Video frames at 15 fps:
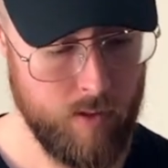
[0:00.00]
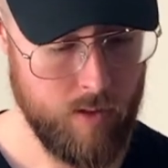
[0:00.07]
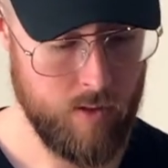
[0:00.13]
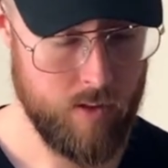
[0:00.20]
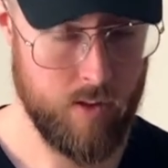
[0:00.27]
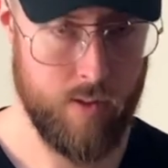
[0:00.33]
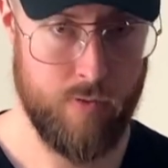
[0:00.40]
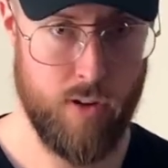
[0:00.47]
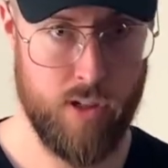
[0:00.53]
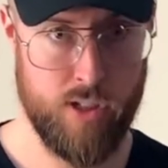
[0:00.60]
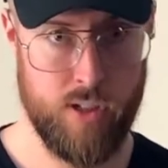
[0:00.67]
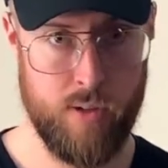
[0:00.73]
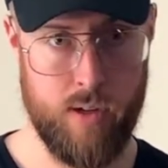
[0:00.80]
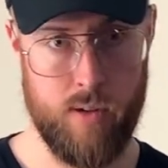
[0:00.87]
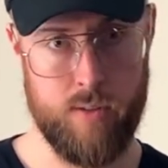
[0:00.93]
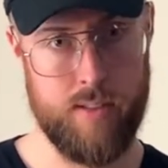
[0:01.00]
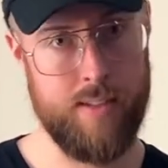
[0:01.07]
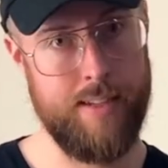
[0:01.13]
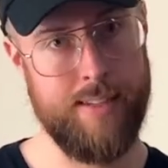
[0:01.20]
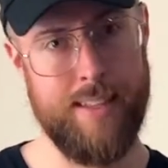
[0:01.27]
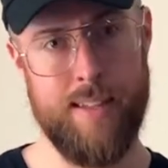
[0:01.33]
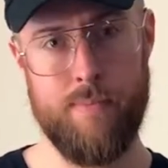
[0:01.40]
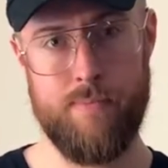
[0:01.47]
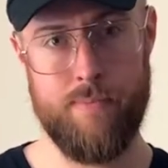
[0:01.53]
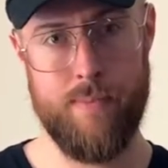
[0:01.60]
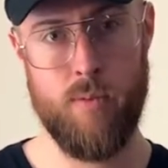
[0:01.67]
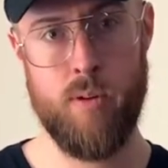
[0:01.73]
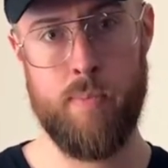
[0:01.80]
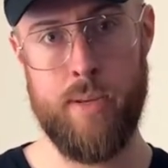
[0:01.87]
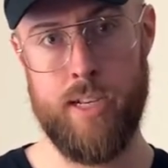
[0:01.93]
So the first two notes, it
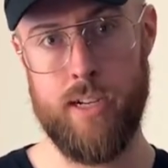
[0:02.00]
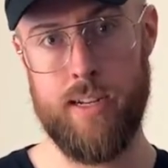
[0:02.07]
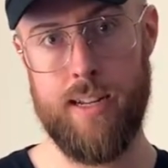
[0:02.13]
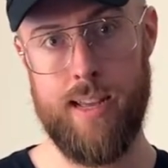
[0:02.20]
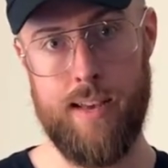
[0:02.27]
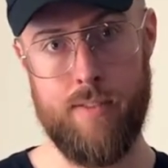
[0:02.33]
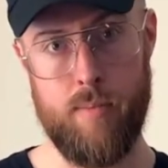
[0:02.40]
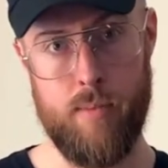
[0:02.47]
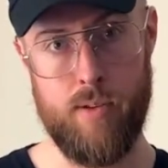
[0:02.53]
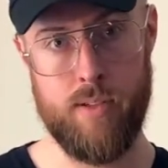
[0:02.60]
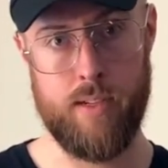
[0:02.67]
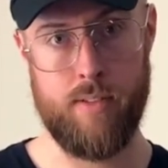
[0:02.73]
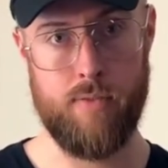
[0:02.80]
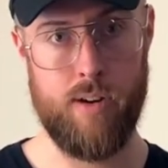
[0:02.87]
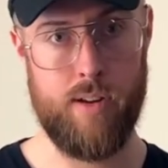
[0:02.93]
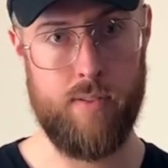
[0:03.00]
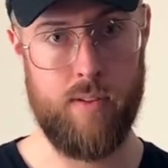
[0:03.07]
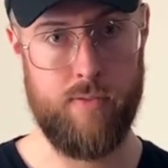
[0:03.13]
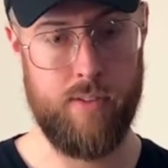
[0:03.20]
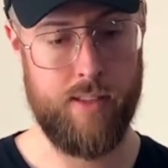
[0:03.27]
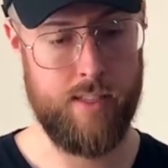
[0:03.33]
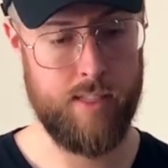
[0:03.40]
would be good to have the music in front of you for this,